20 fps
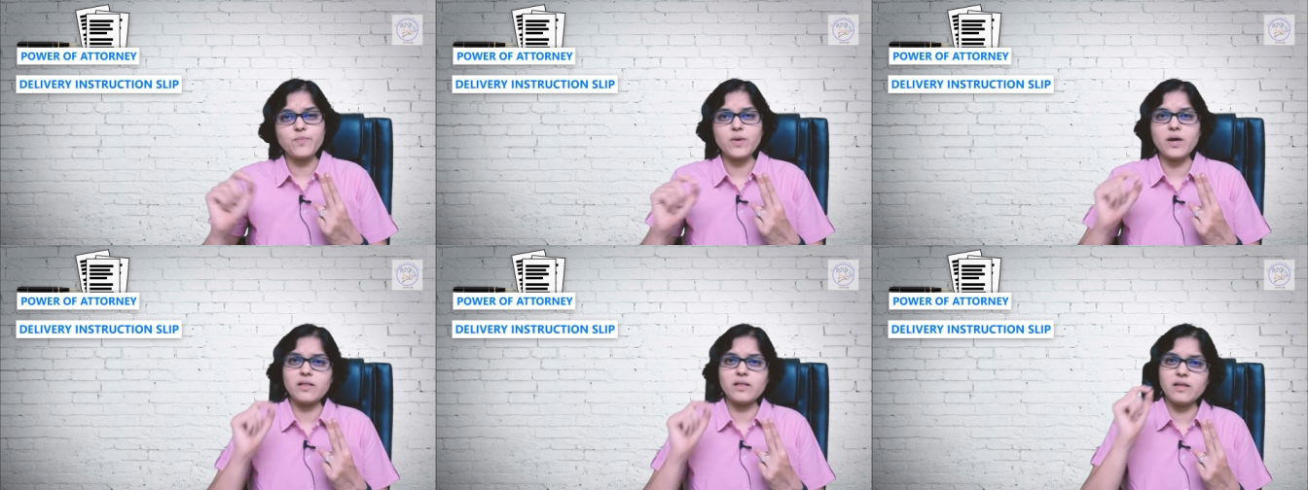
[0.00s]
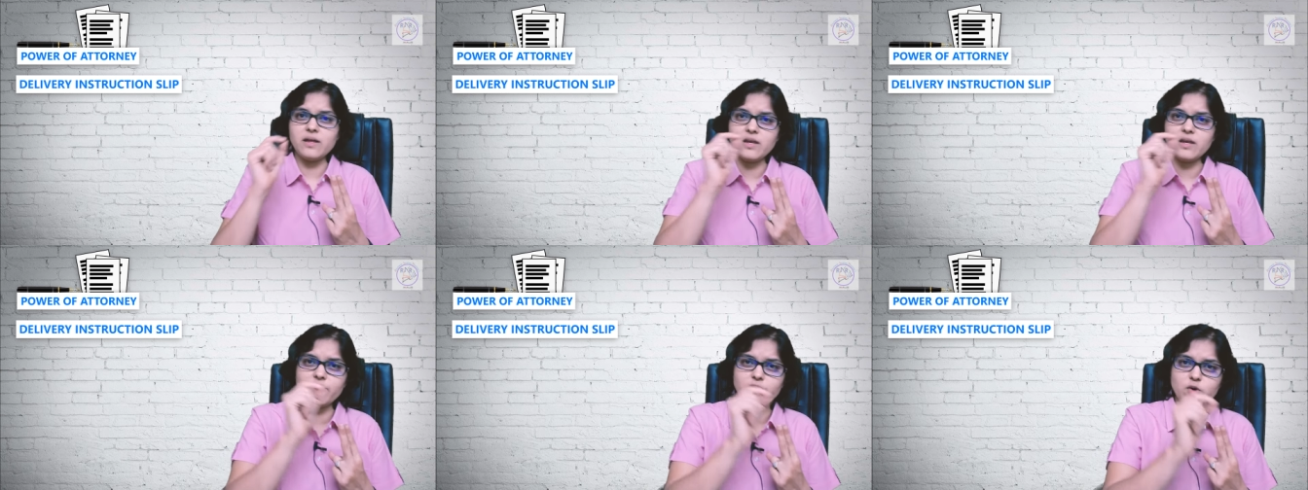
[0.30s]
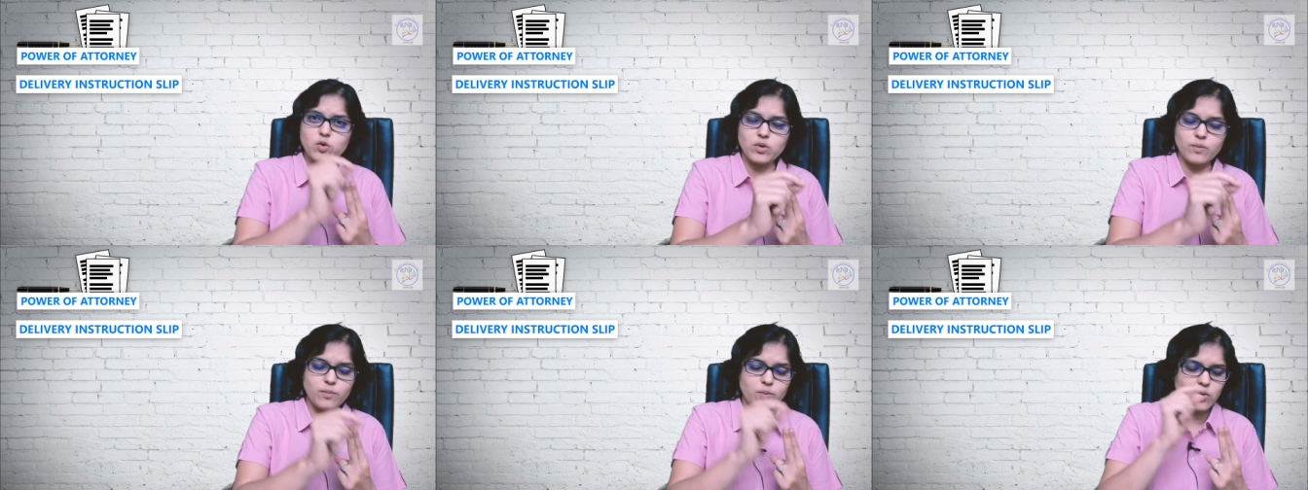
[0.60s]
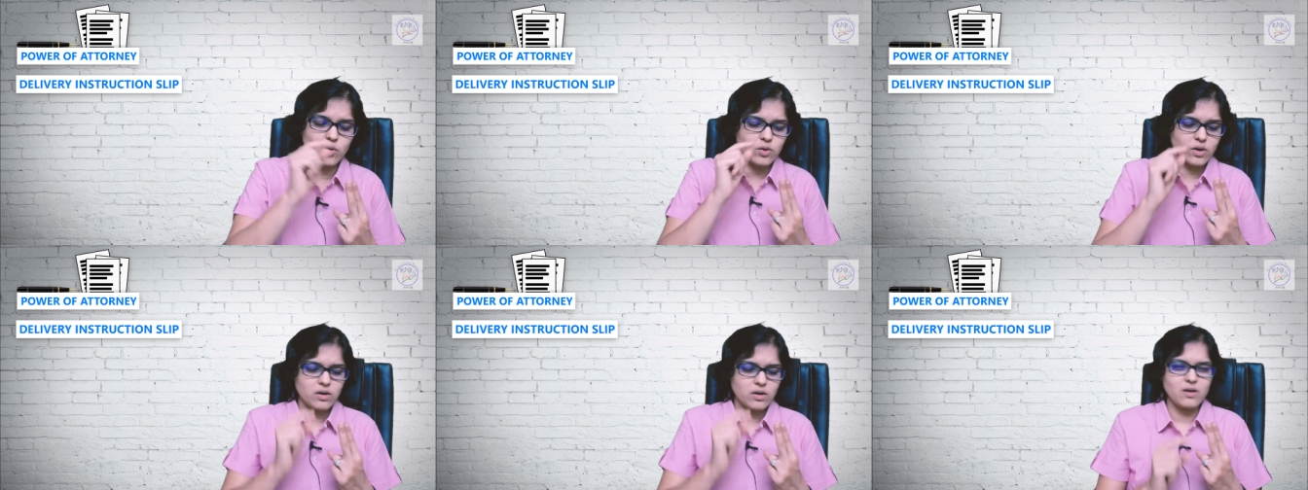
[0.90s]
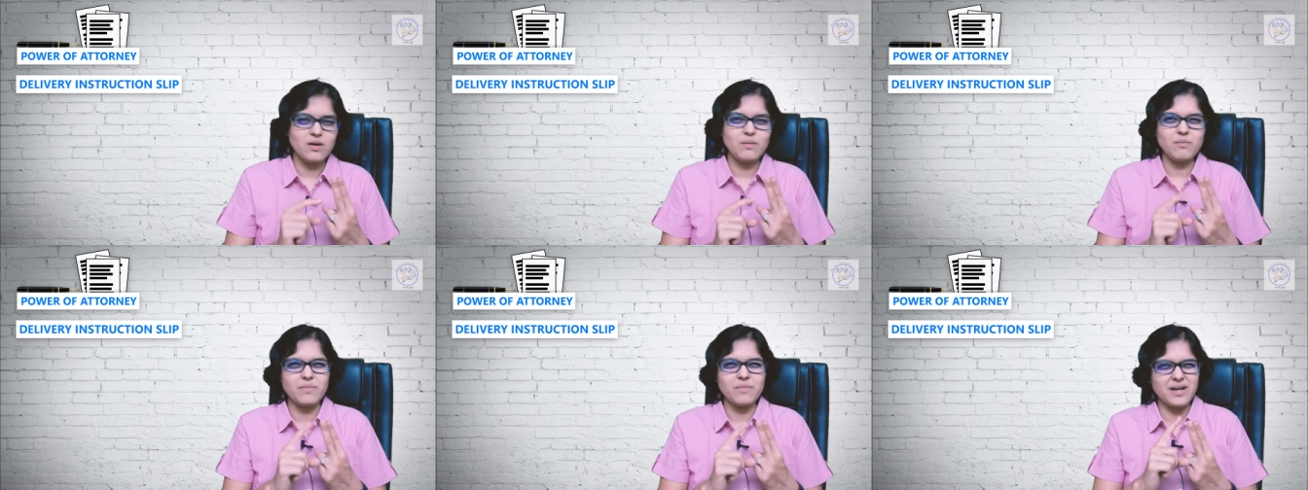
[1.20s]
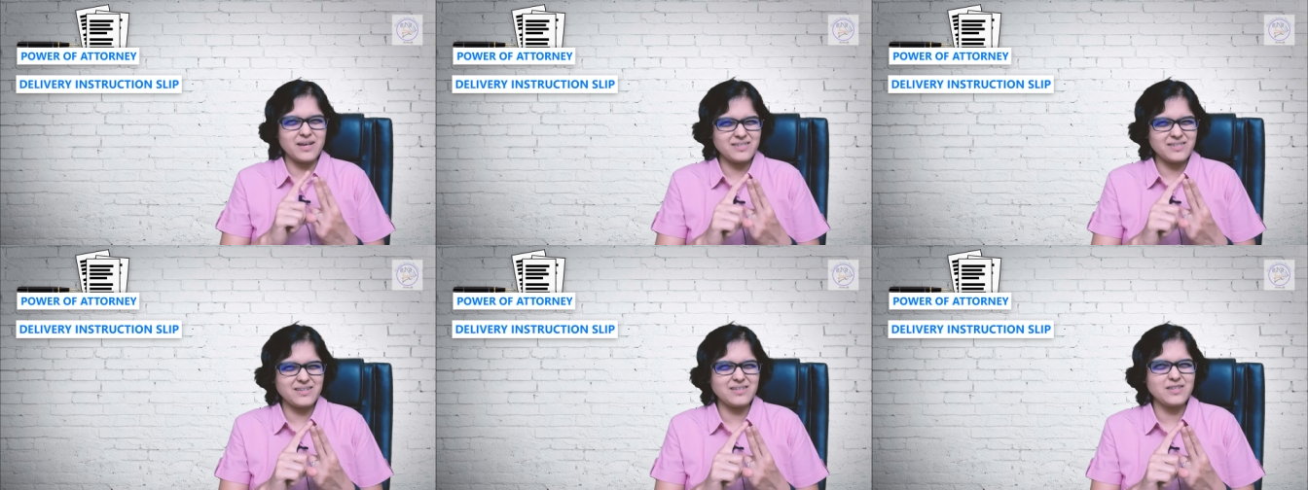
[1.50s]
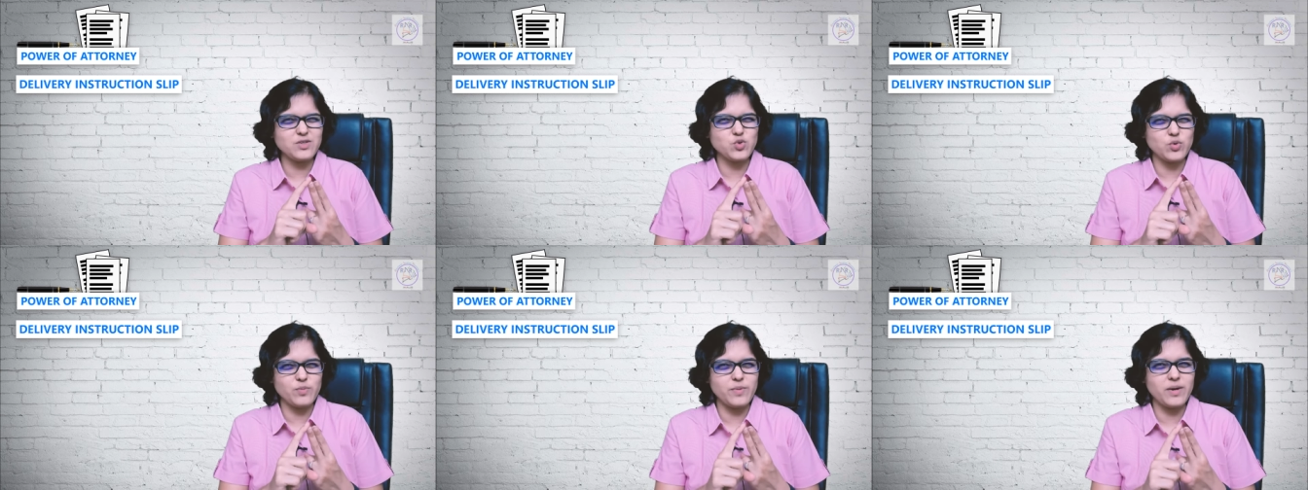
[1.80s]
and then give it to the broker. But I said
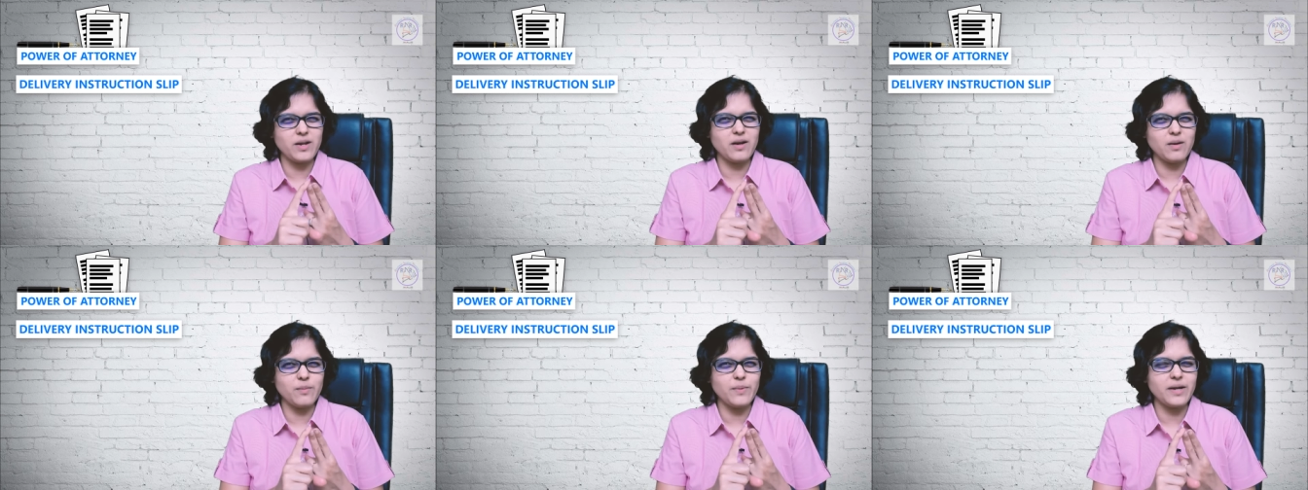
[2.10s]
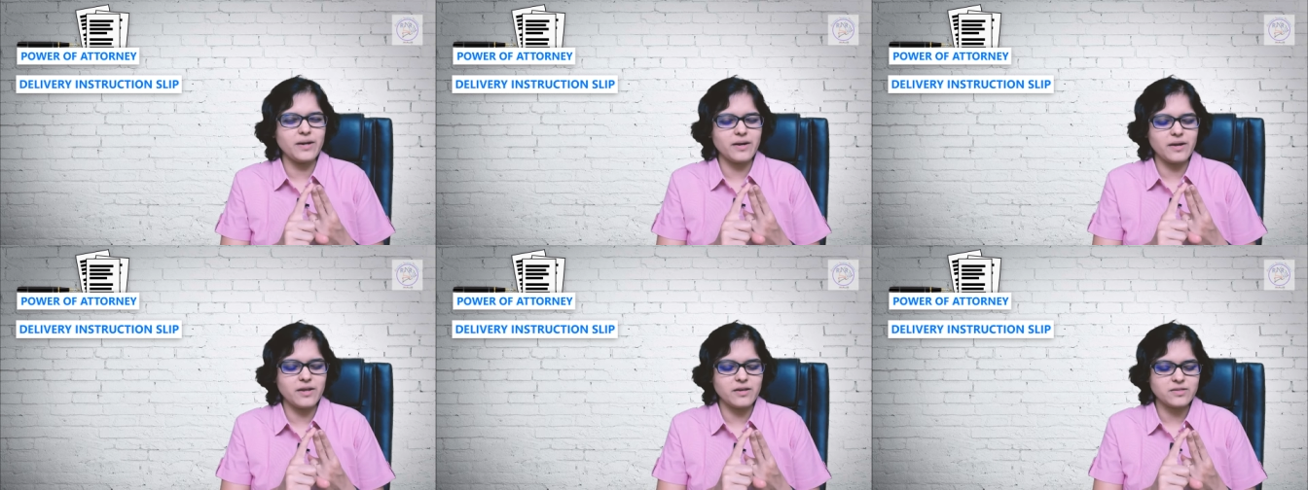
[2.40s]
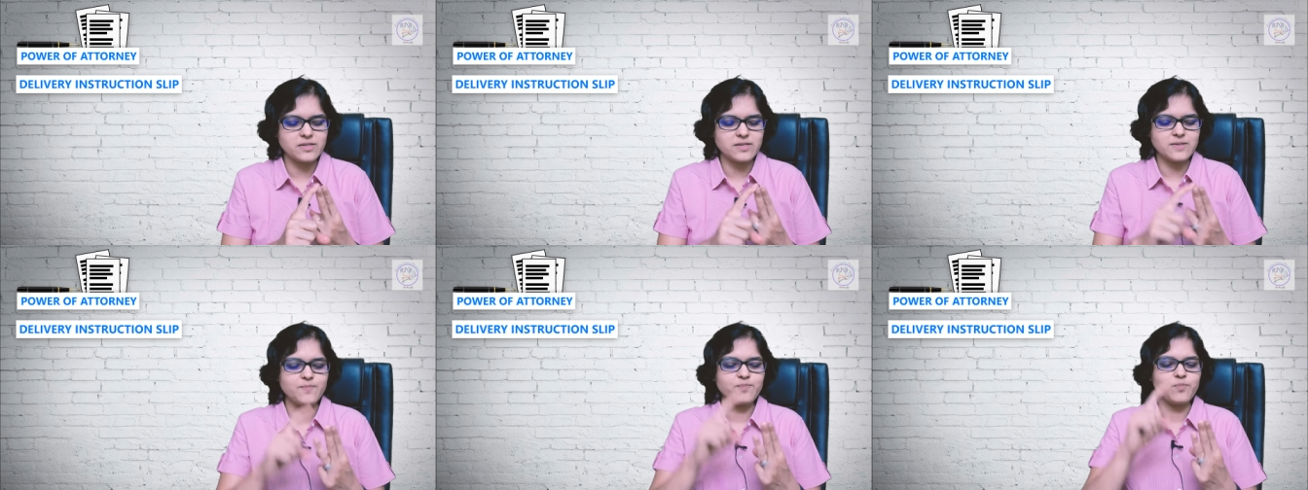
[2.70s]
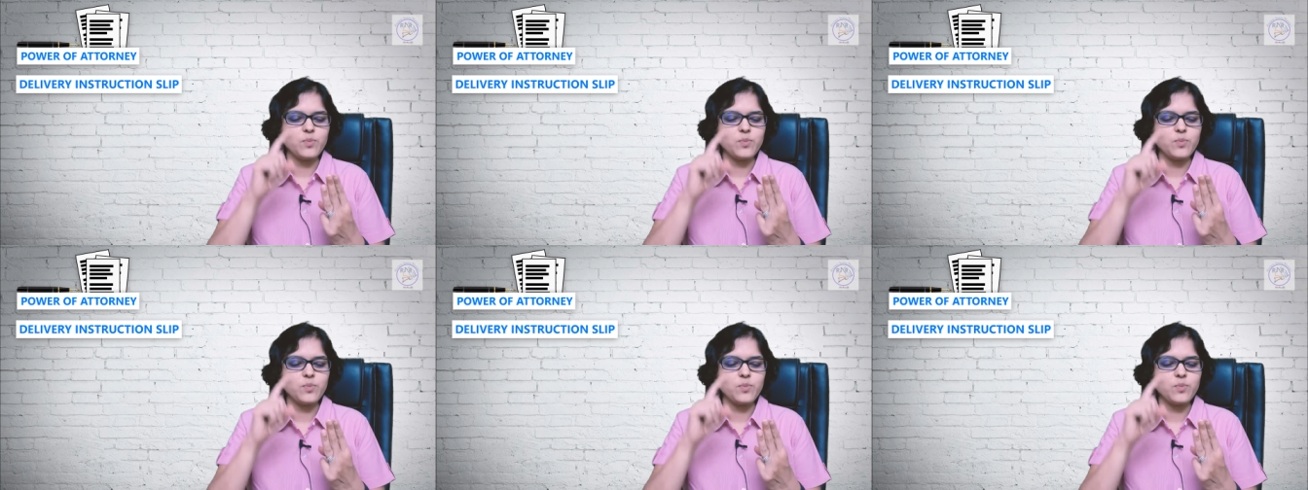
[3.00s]
this could be a little bit tedious.